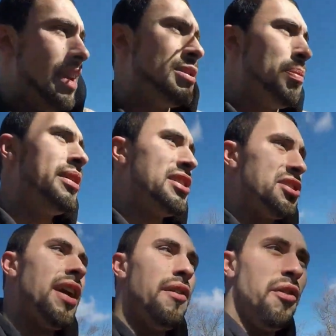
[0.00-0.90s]
pretty
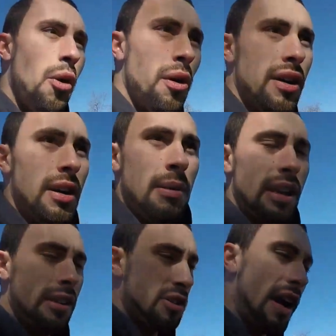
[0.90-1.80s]
straightforward. I mean,
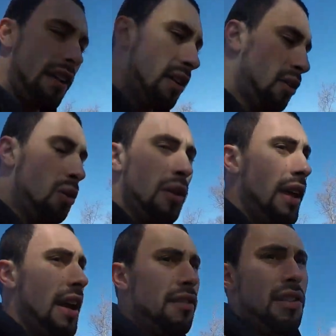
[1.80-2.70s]
you're draining the coolant
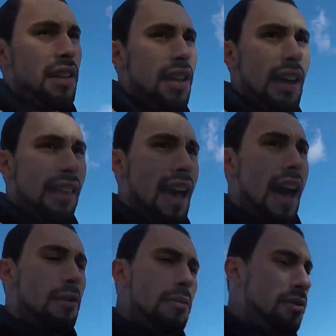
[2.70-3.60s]
and everything like
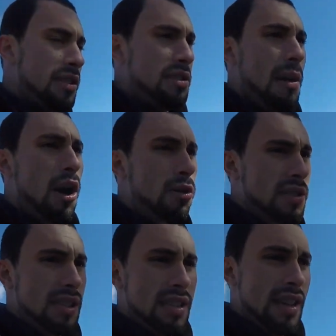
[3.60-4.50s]
that, removing some
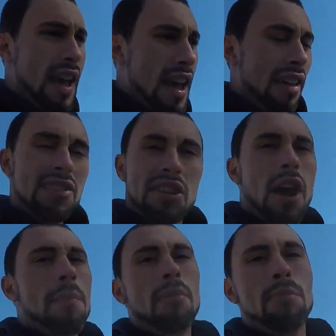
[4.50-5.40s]
hoses. There's a
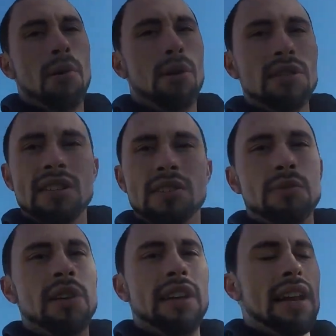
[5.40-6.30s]
couple bolts. It's
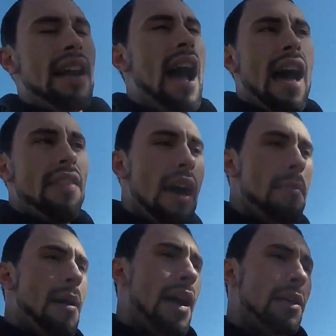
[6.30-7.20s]
really not that
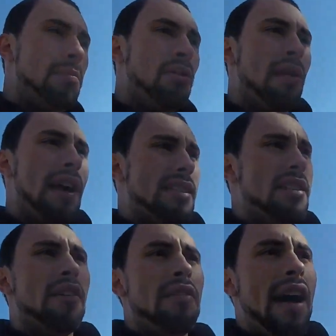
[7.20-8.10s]
bad to pull that
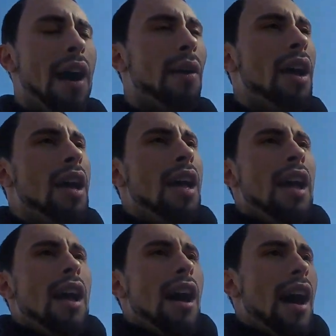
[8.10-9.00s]
stuff out.
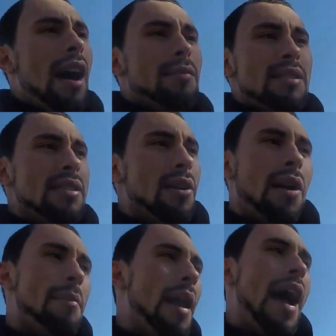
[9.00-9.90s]
So
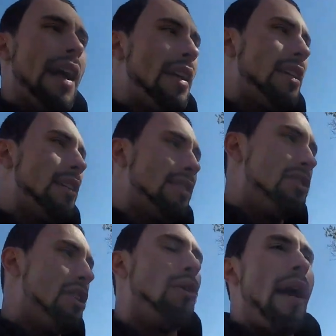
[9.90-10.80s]
I'm not gonna
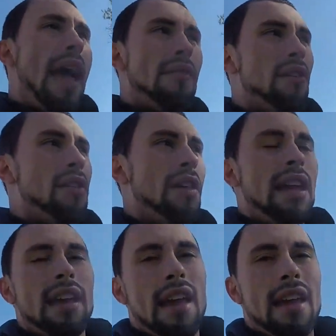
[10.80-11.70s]
show
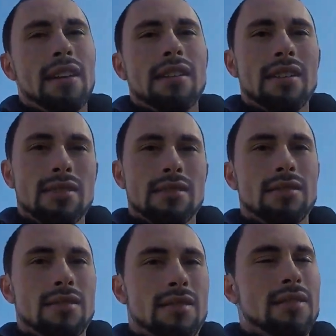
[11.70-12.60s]
everything, and
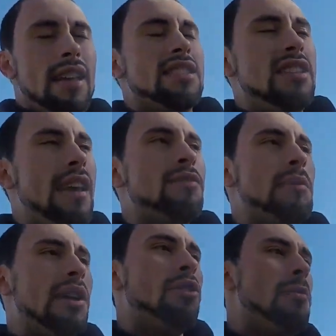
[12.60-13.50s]
it saves
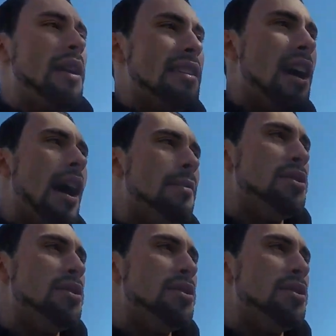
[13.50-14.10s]
me a little bit of time